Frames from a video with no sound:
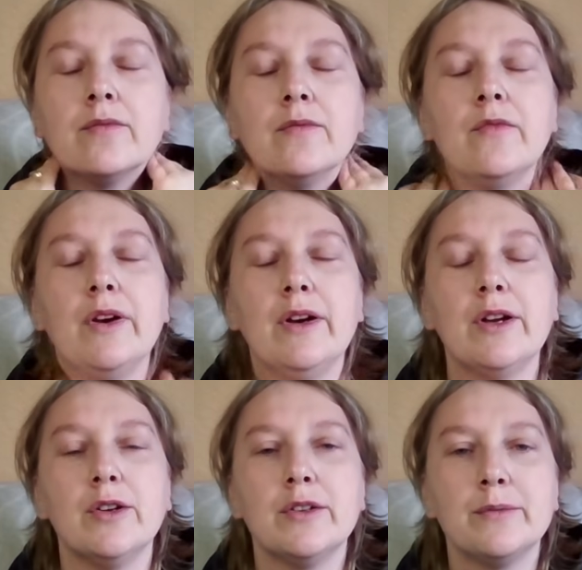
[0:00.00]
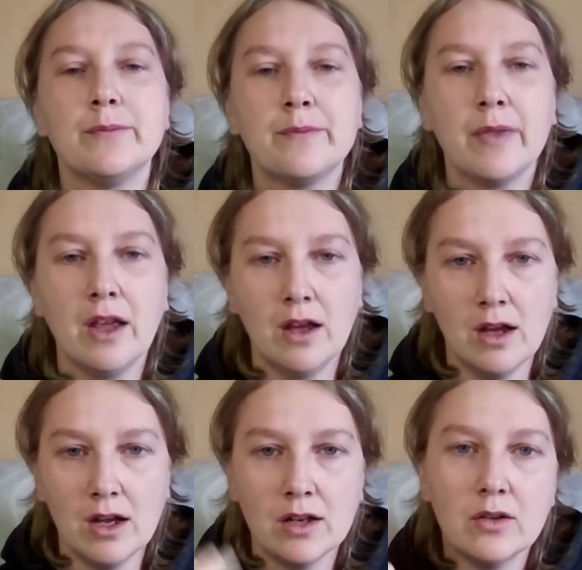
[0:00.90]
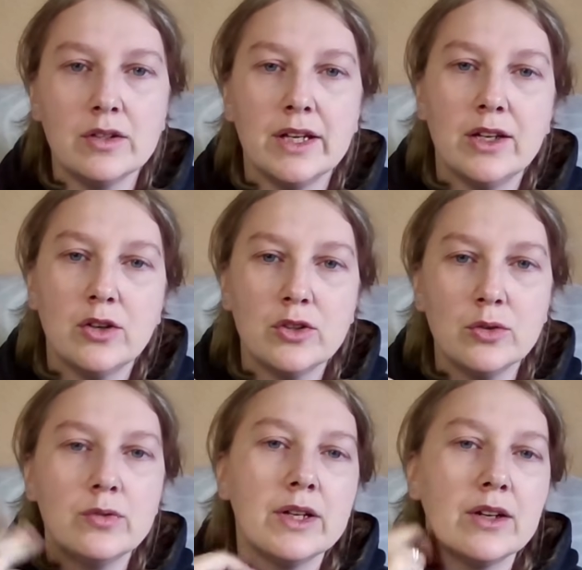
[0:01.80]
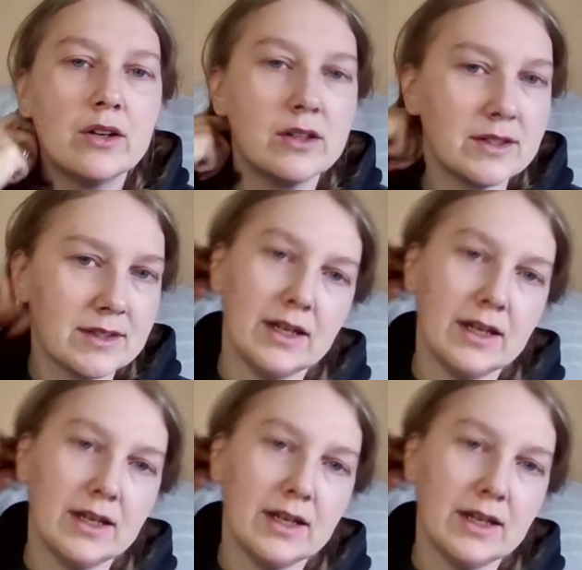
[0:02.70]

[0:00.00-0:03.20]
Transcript: Very good. Now take your 2 fingers